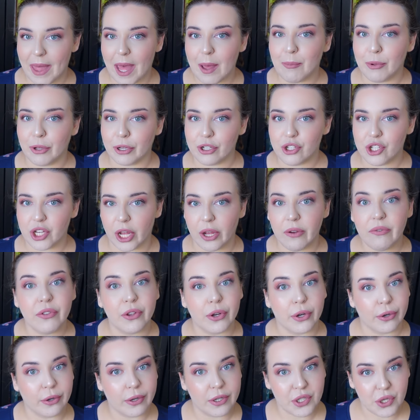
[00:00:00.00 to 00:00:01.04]
that bookshelf,
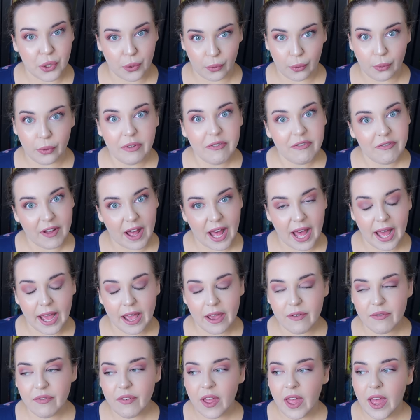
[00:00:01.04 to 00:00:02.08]
there are a total of
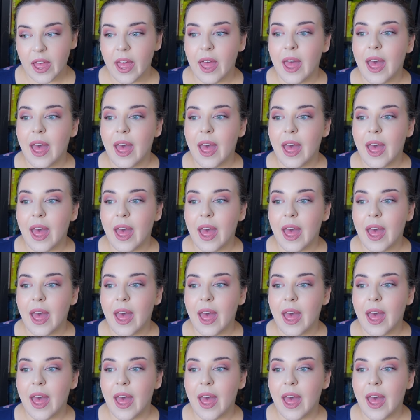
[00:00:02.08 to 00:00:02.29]
five,